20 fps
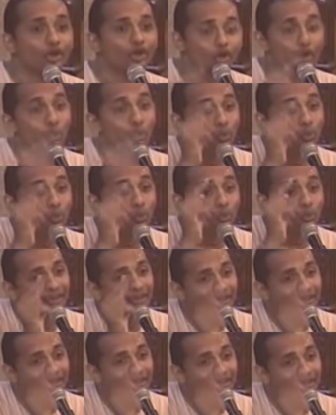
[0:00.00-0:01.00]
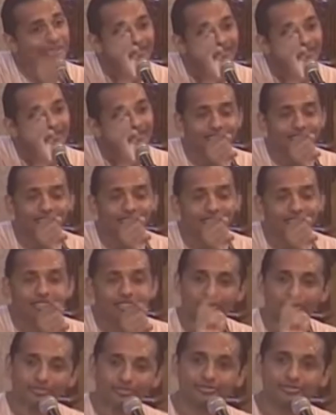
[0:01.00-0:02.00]
You will realize
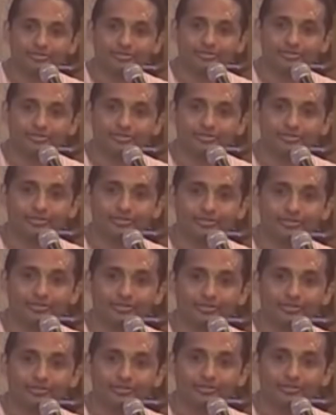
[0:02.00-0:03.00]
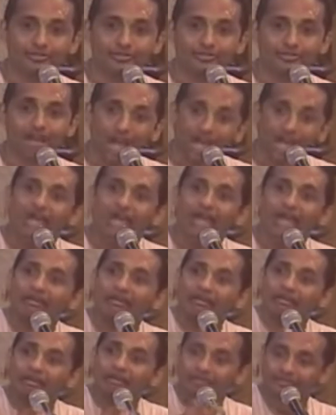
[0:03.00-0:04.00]
Krishna's presence. I
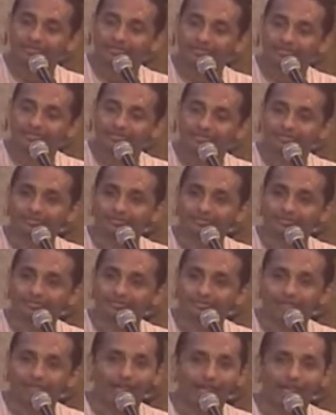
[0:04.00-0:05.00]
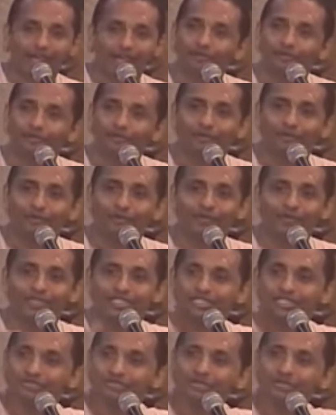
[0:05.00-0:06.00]
guarantee it. And
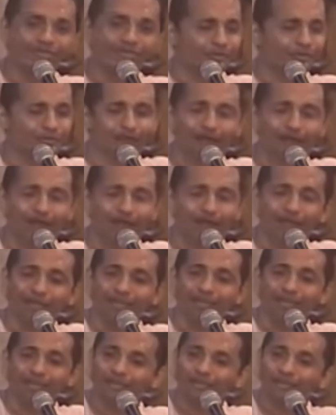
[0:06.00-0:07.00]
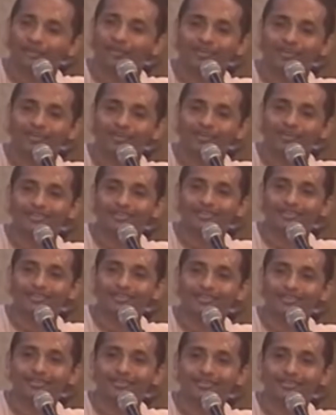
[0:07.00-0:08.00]
devotees went, you know, Hari Bol.
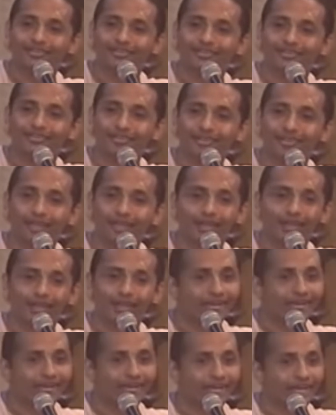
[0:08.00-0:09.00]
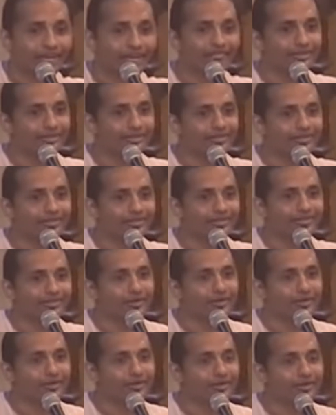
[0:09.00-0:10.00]
And even I felt,
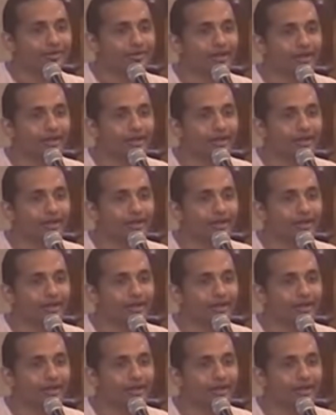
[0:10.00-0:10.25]
you know,